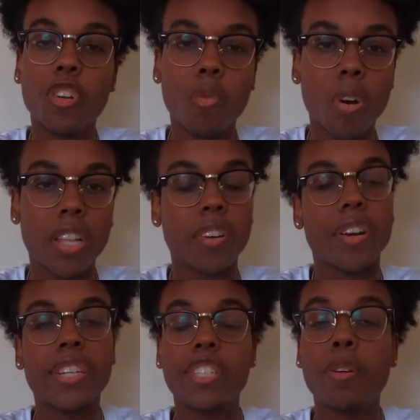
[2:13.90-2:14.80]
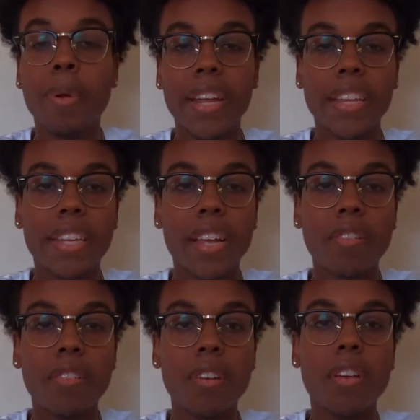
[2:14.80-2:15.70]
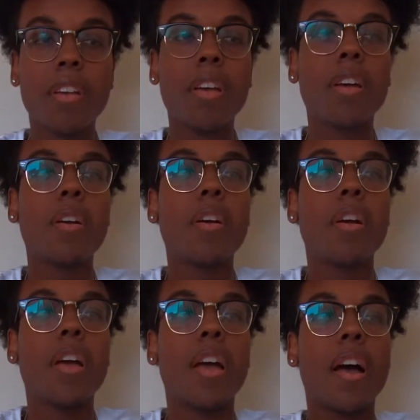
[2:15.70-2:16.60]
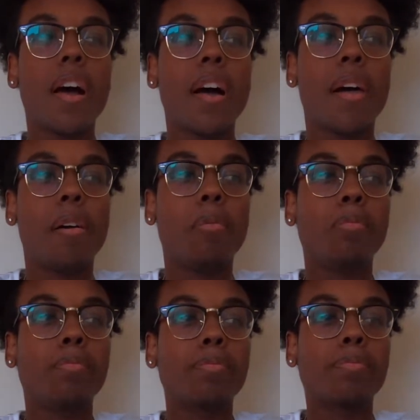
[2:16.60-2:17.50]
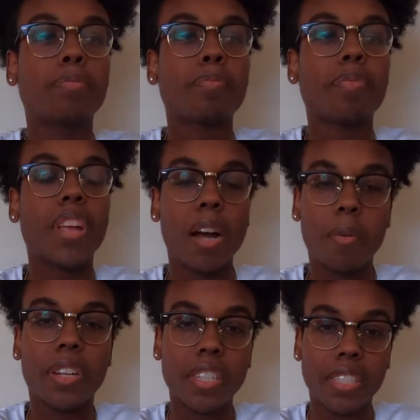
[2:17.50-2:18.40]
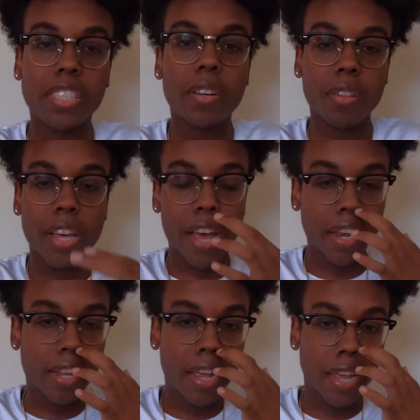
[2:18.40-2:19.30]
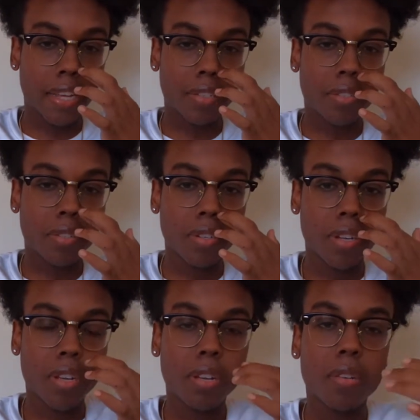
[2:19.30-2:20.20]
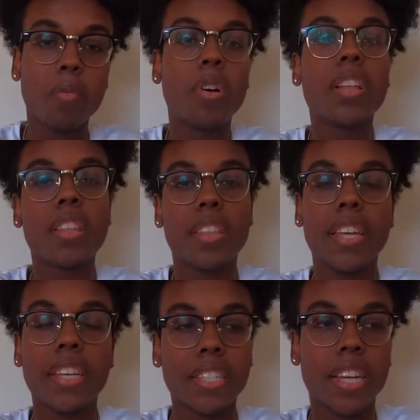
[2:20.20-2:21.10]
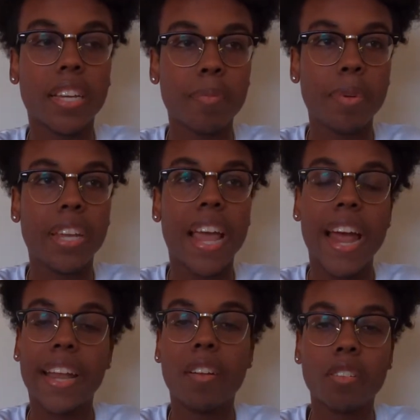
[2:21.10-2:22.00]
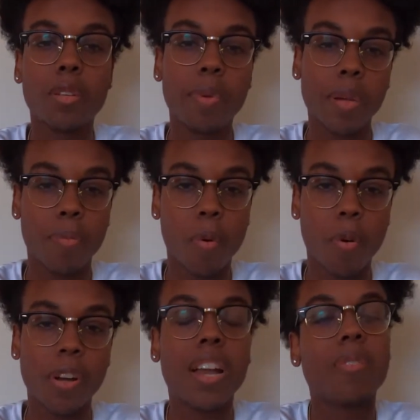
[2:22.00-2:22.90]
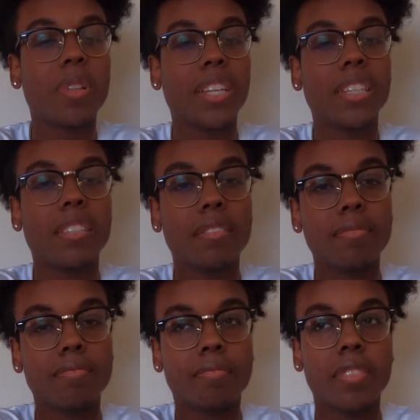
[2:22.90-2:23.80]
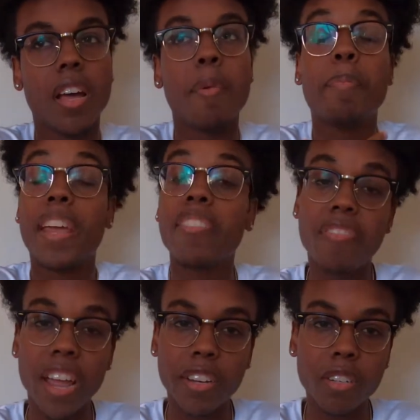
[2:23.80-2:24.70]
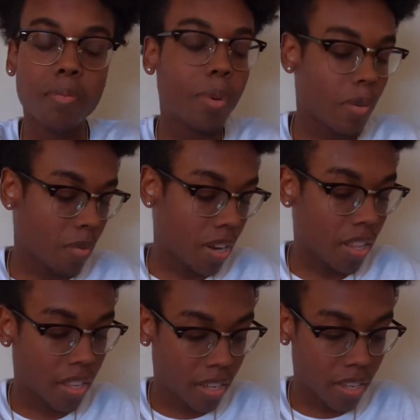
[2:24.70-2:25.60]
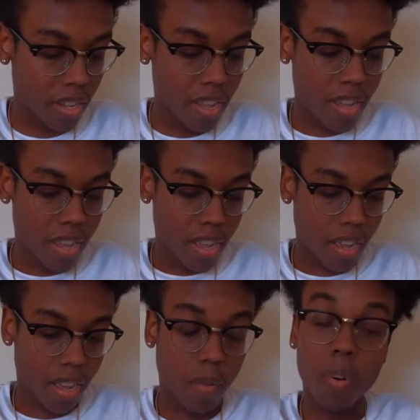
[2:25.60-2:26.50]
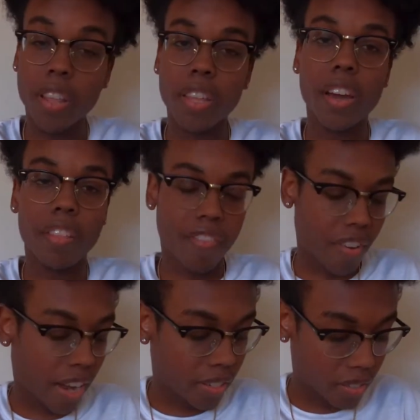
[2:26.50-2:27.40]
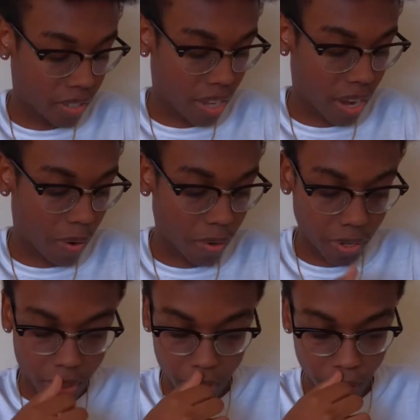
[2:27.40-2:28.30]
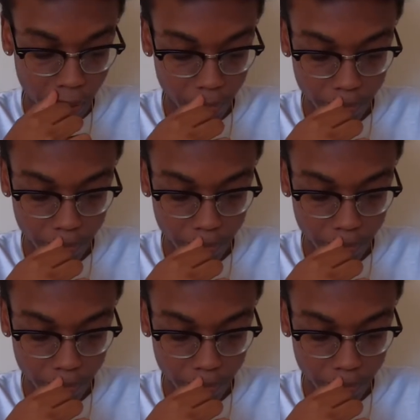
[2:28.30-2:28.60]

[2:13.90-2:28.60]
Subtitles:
wallet or into your bank account, um, I would consider that as one of the things that can be added on to being poor. Not really a main factor, but one of the other factors that I would include.